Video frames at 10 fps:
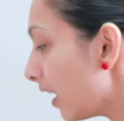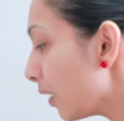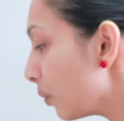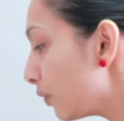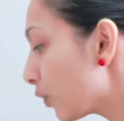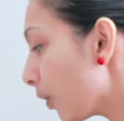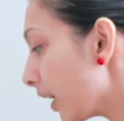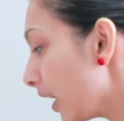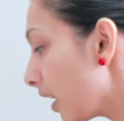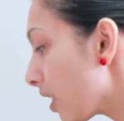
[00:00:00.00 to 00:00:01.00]
And we've
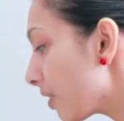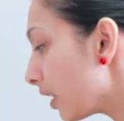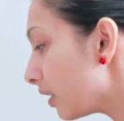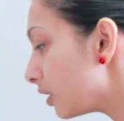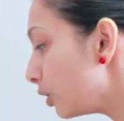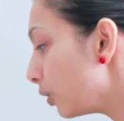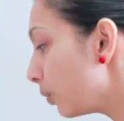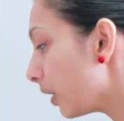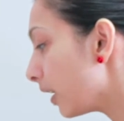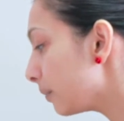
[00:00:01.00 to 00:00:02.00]
got here that
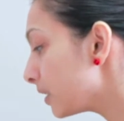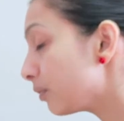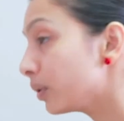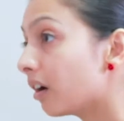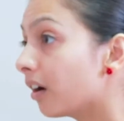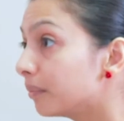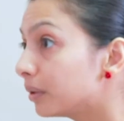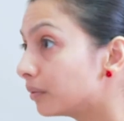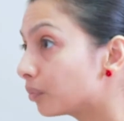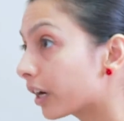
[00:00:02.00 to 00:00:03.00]
you suffer with a high
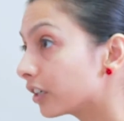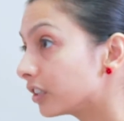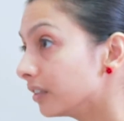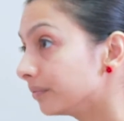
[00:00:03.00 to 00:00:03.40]
blood pressure.